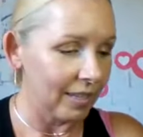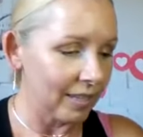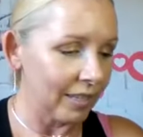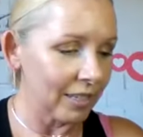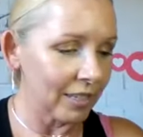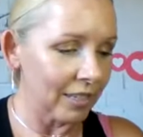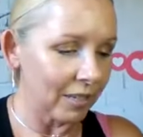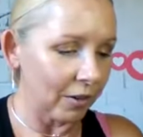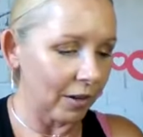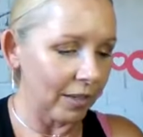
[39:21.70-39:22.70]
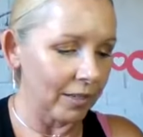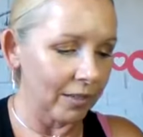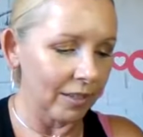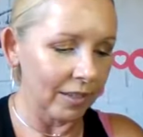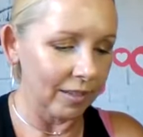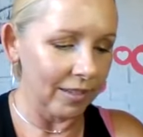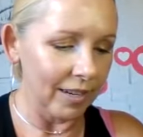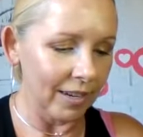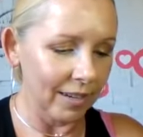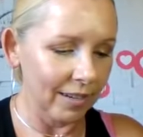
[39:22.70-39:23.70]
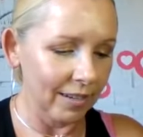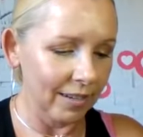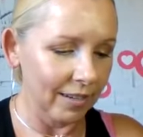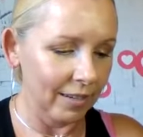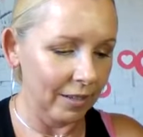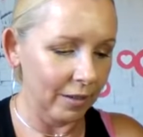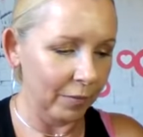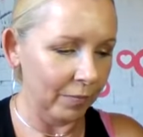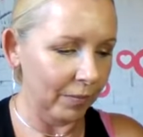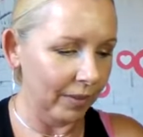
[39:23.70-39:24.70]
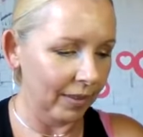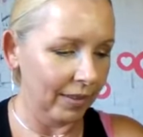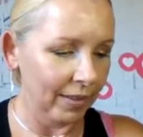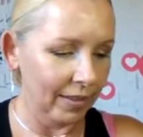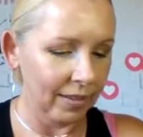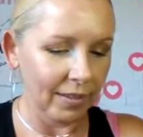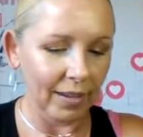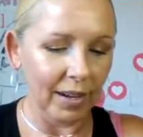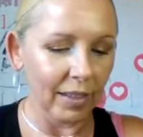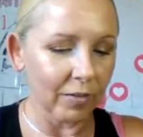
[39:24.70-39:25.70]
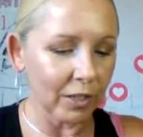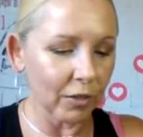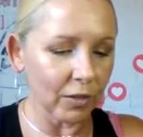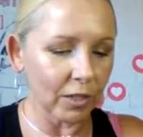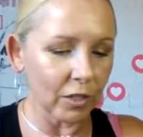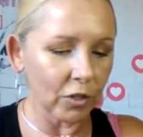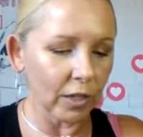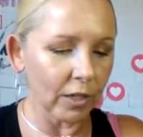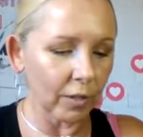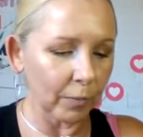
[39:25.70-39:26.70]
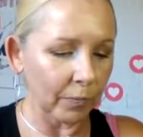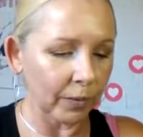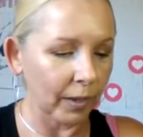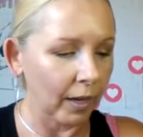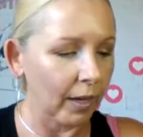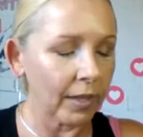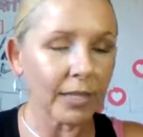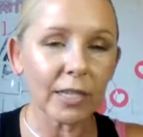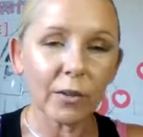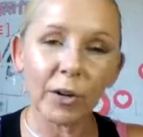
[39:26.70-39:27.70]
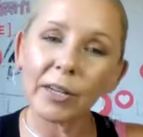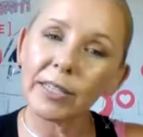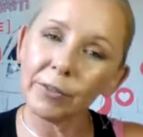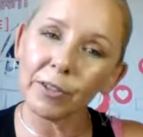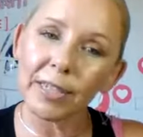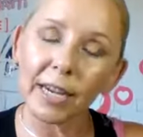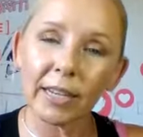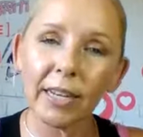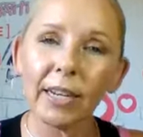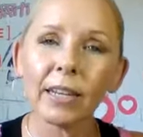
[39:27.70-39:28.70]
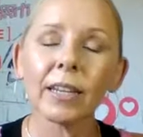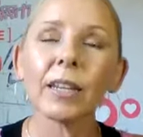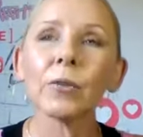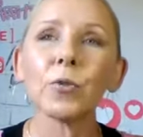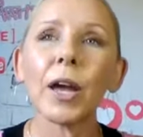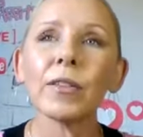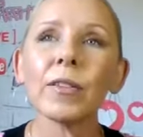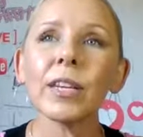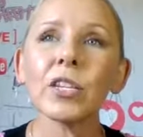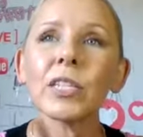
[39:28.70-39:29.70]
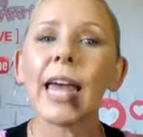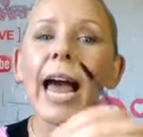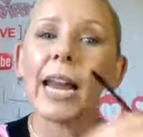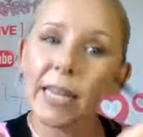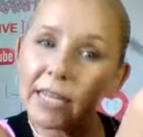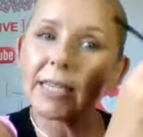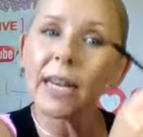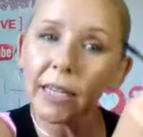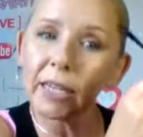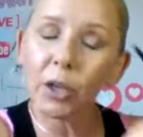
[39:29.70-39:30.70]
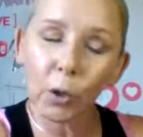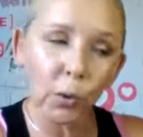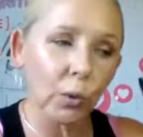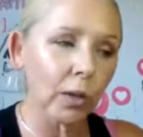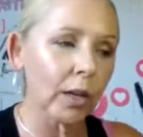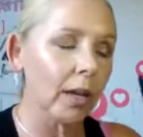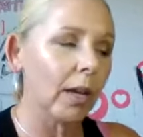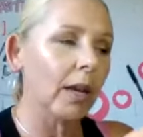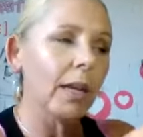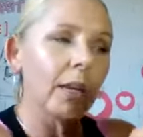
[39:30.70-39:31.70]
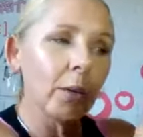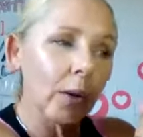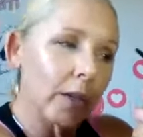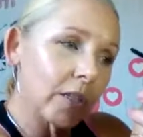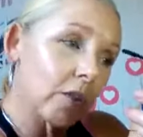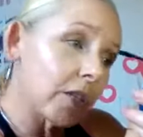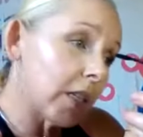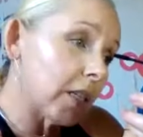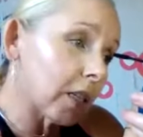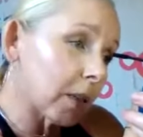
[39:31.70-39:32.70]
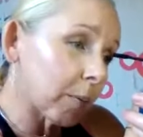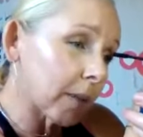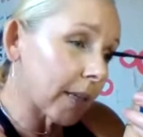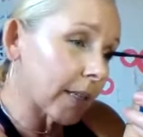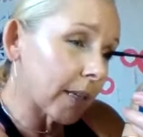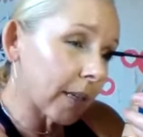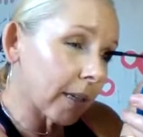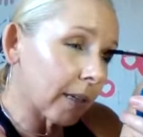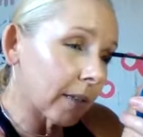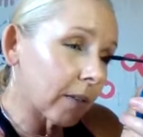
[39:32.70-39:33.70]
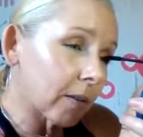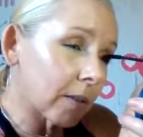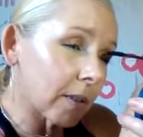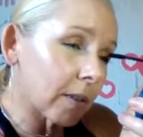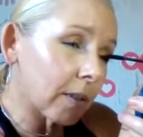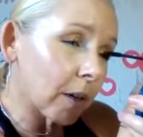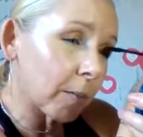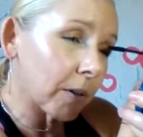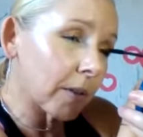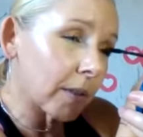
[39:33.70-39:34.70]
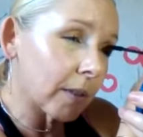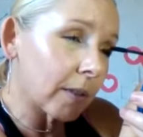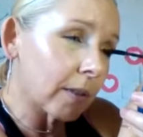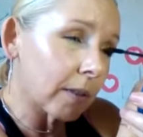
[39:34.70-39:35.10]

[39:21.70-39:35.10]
So let's just go ahead and do the other side. I love to use this trick. This is a very different technique. Rather than just adding a second coat, you are strategically placing little starbursts.